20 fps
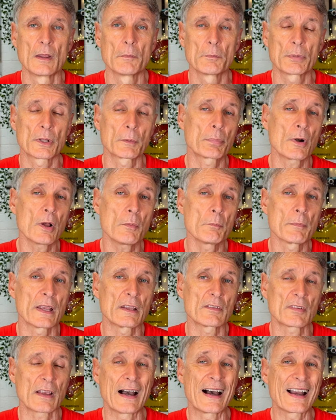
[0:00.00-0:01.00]
But the problem
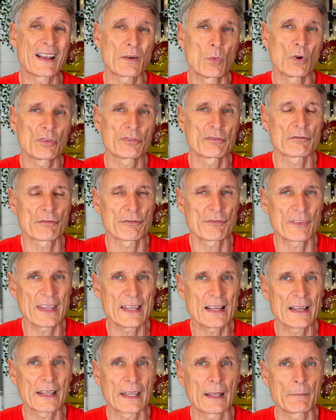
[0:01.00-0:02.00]
is, I wasn't
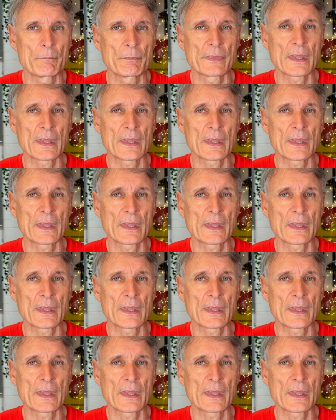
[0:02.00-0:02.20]
feeling it.